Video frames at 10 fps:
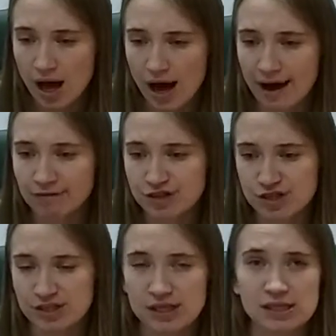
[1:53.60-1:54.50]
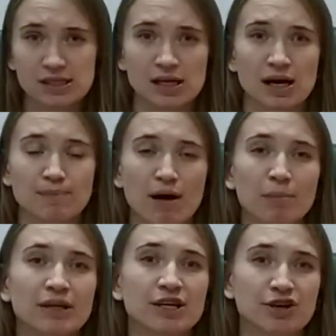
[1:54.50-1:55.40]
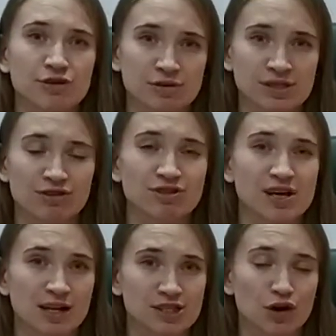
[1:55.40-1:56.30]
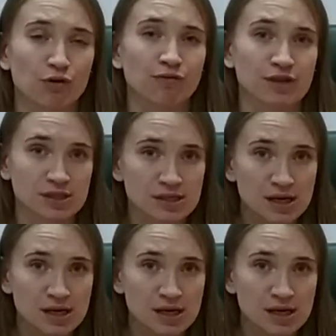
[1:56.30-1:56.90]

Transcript: After this public hearing, the results of this